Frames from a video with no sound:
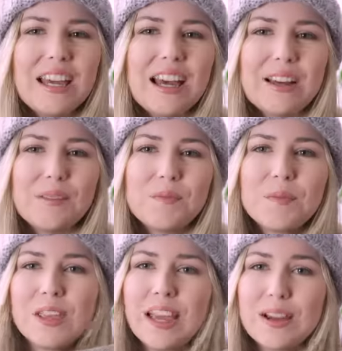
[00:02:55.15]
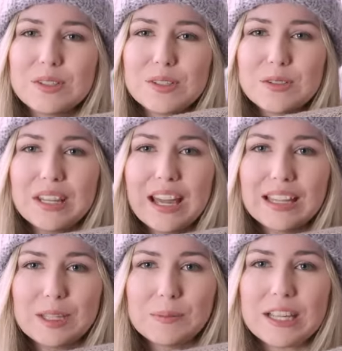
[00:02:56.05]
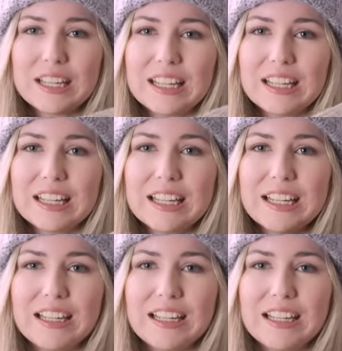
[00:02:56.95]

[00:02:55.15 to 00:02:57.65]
Um, I was doing that at the beginning